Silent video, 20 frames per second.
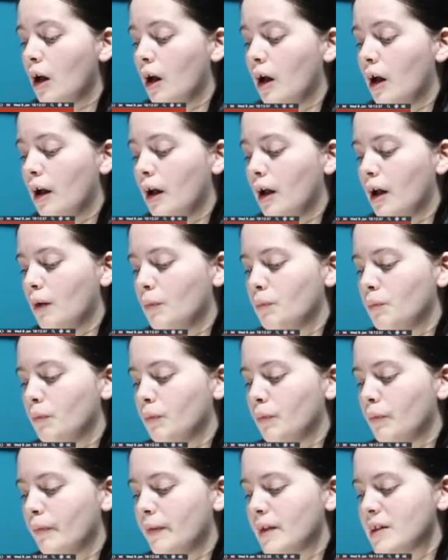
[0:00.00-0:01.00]

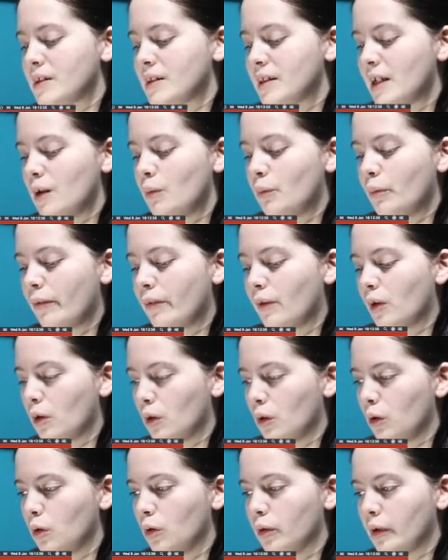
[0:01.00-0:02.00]
The same with the
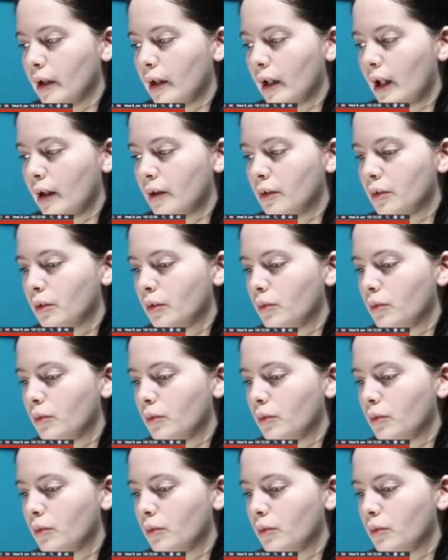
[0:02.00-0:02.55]
glory. I